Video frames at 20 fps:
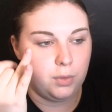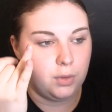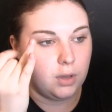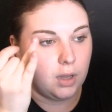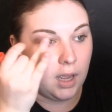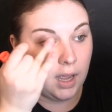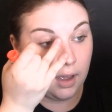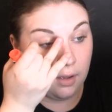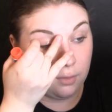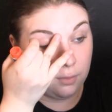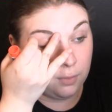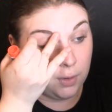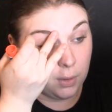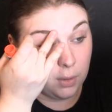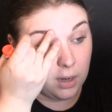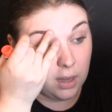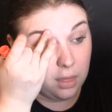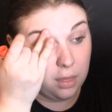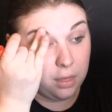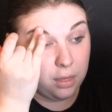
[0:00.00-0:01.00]
have
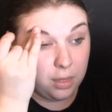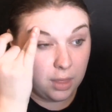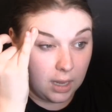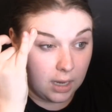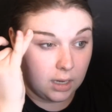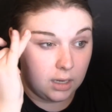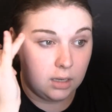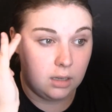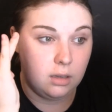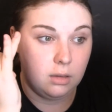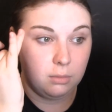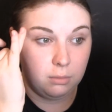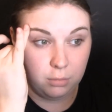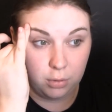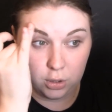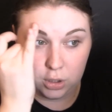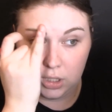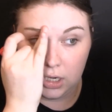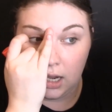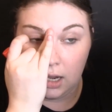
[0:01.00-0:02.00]
very thick,
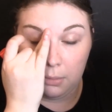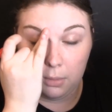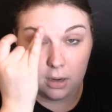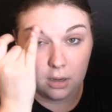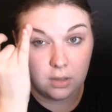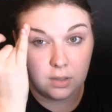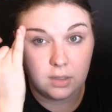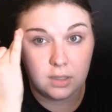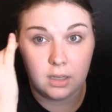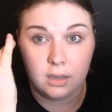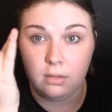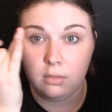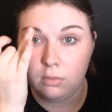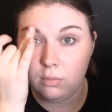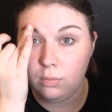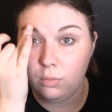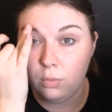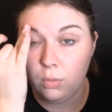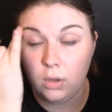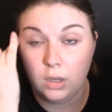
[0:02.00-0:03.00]
bushy eyebrows that
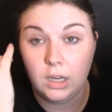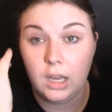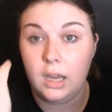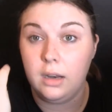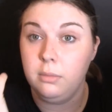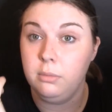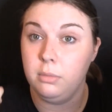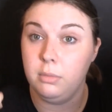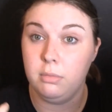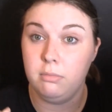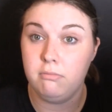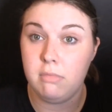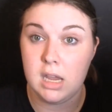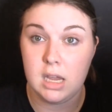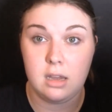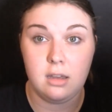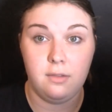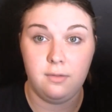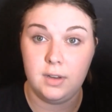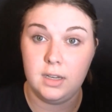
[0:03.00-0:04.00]
will not be
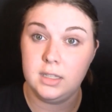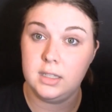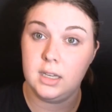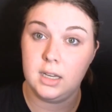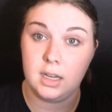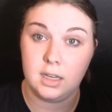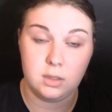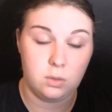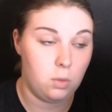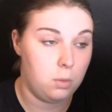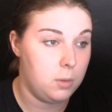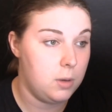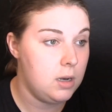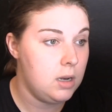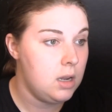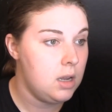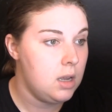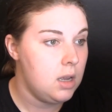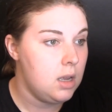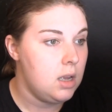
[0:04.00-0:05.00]
convincing as a woman.
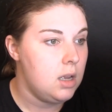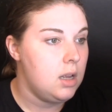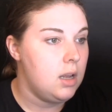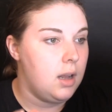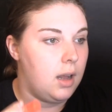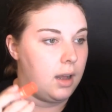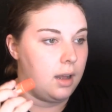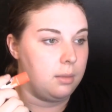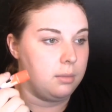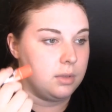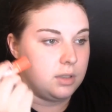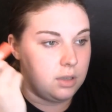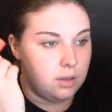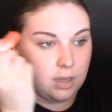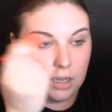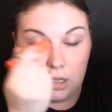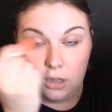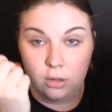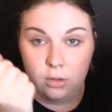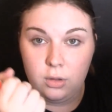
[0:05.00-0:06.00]
So
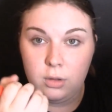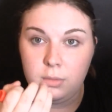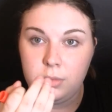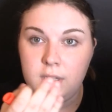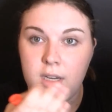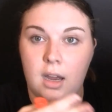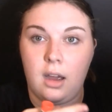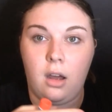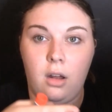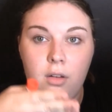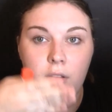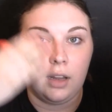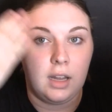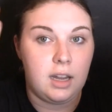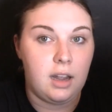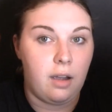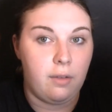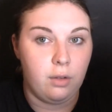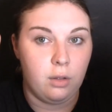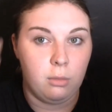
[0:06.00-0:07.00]
they glue them down, they
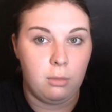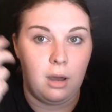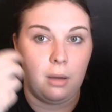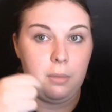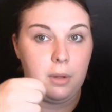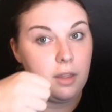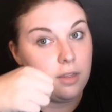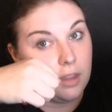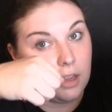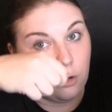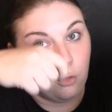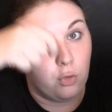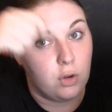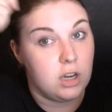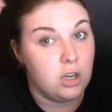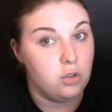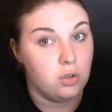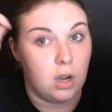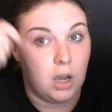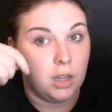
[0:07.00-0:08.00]
cover them up, and they
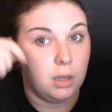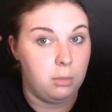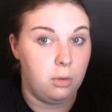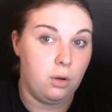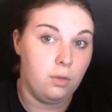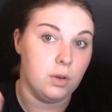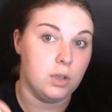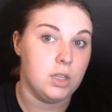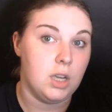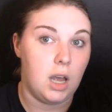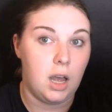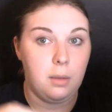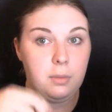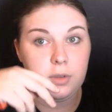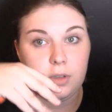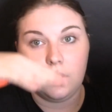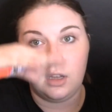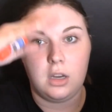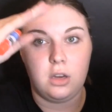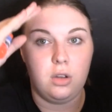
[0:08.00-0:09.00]
redraw them over top
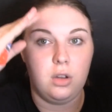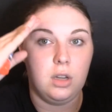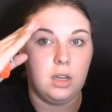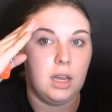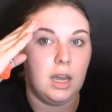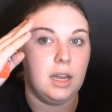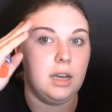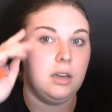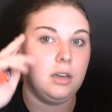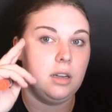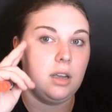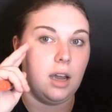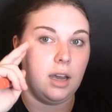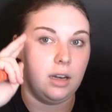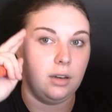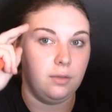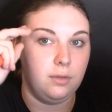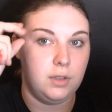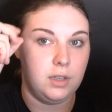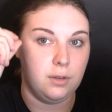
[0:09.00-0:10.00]
so that you can get kind
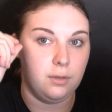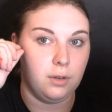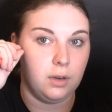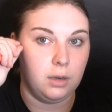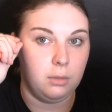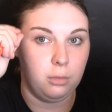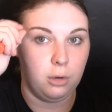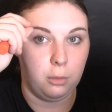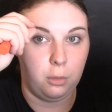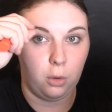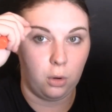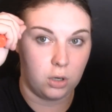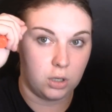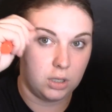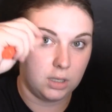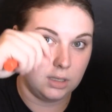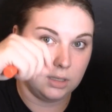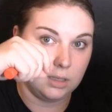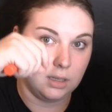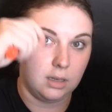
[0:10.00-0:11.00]
of different
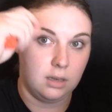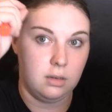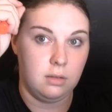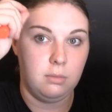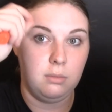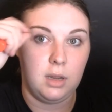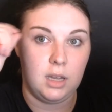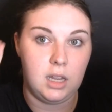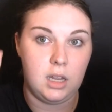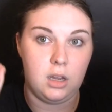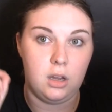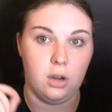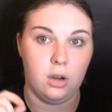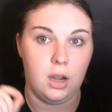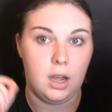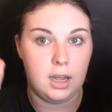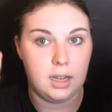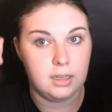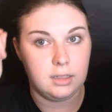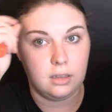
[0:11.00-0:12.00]
proportions and making your
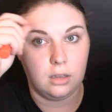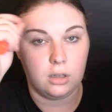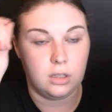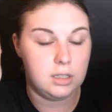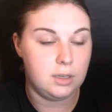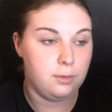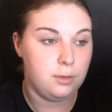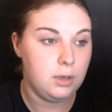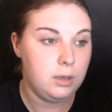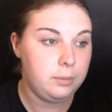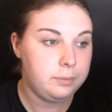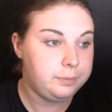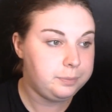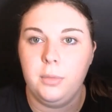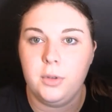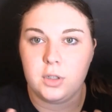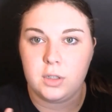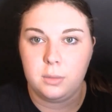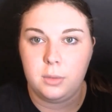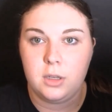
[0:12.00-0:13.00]
eyes look different.
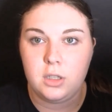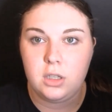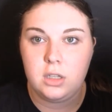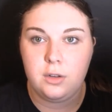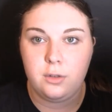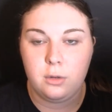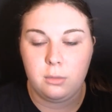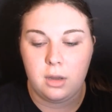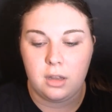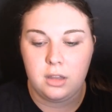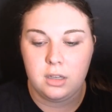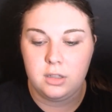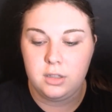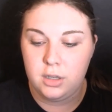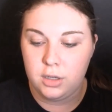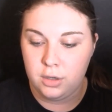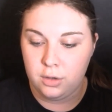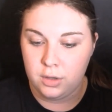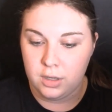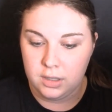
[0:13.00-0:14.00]
There's a bunch of different methods
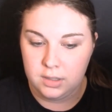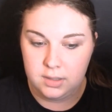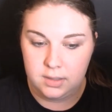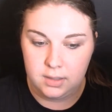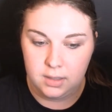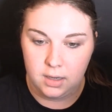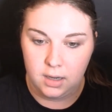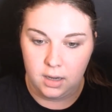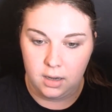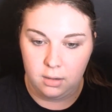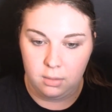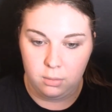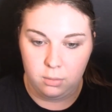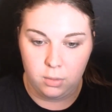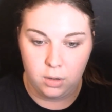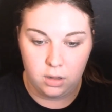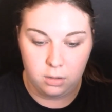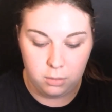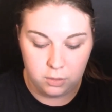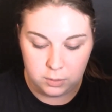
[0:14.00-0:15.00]
to do this. One
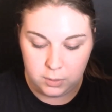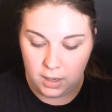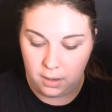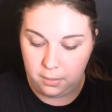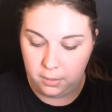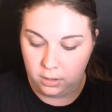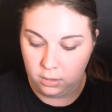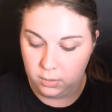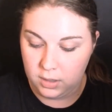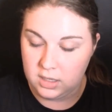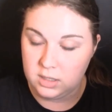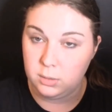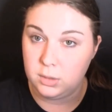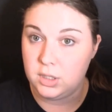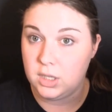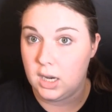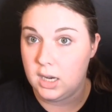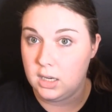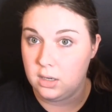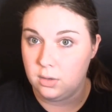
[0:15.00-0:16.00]
of the most popular ways, which
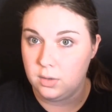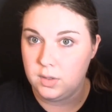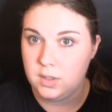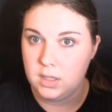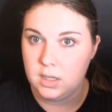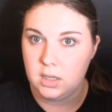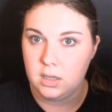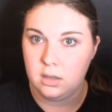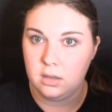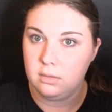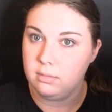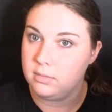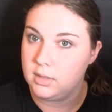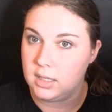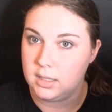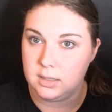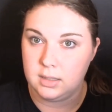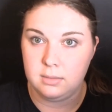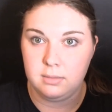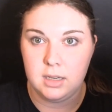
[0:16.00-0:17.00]
I use,
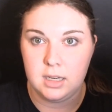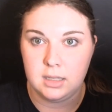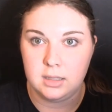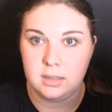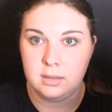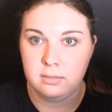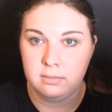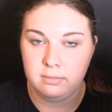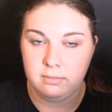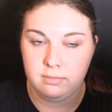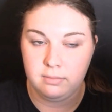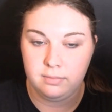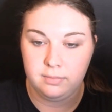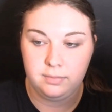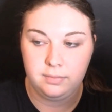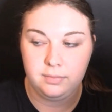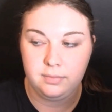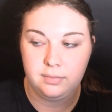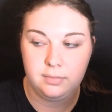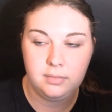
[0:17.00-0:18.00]
because it's
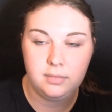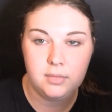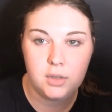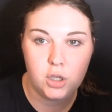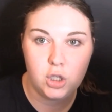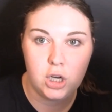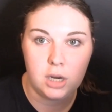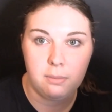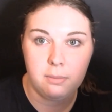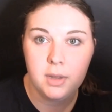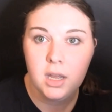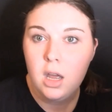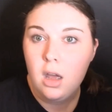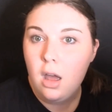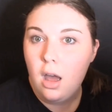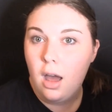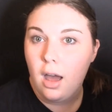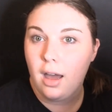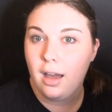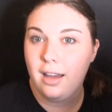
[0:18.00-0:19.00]
cheap,
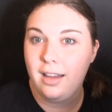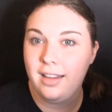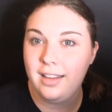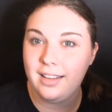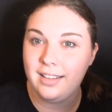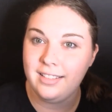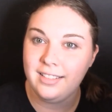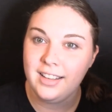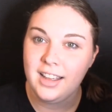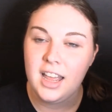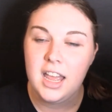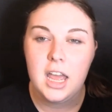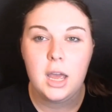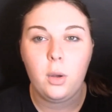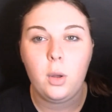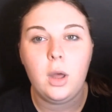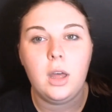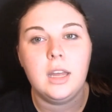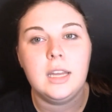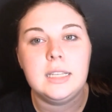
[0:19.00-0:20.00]

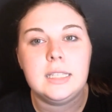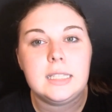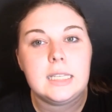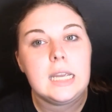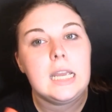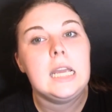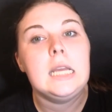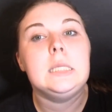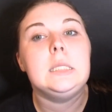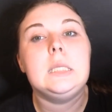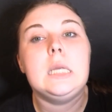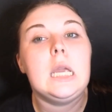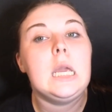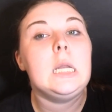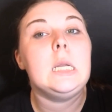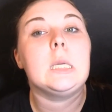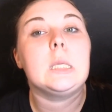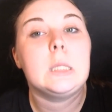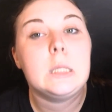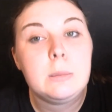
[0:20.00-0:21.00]
well, it's
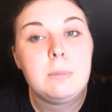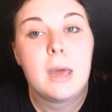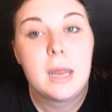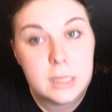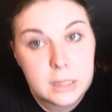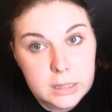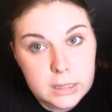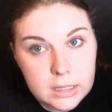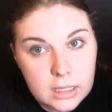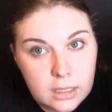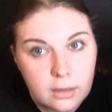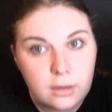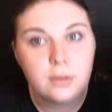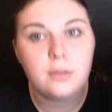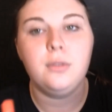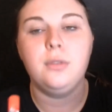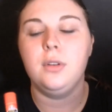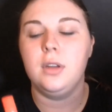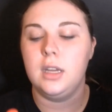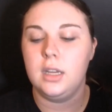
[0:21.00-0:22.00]

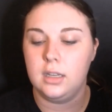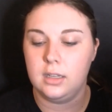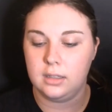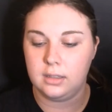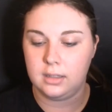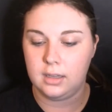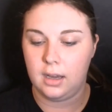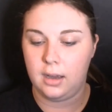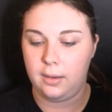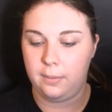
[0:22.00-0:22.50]
inexpensive, is